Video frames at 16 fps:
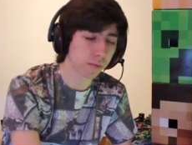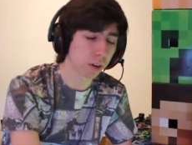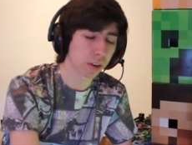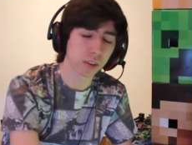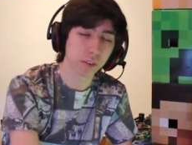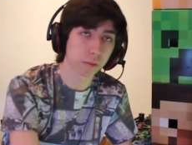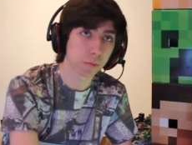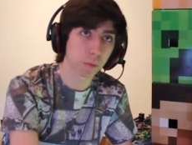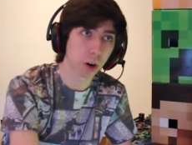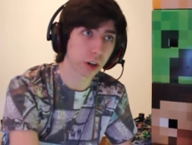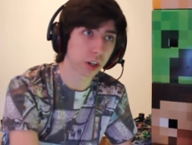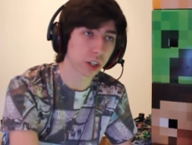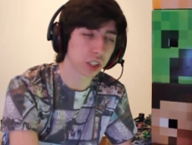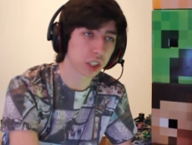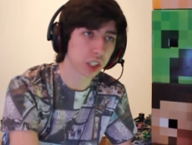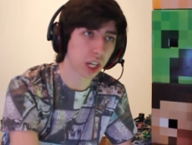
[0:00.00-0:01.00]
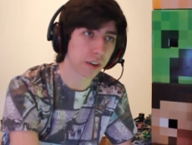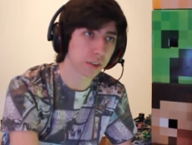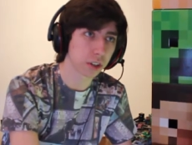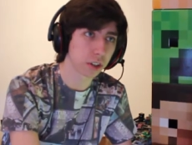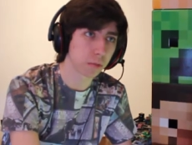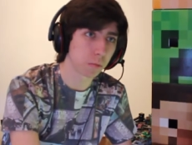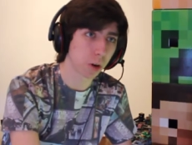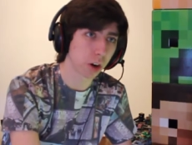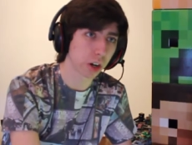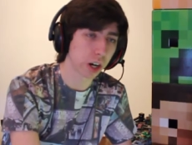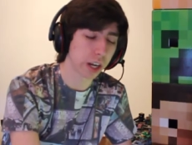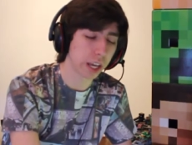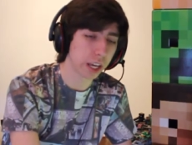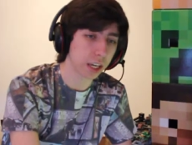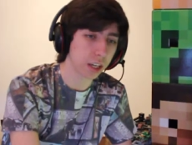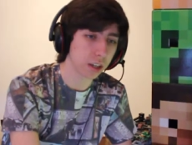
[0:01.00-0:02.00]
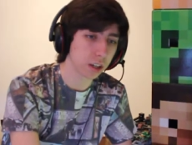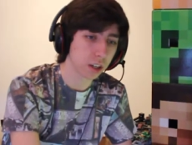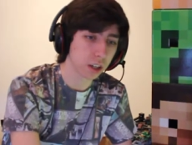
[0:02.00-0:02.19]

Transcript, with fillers: Mario Kart 7, Mario Kart 8,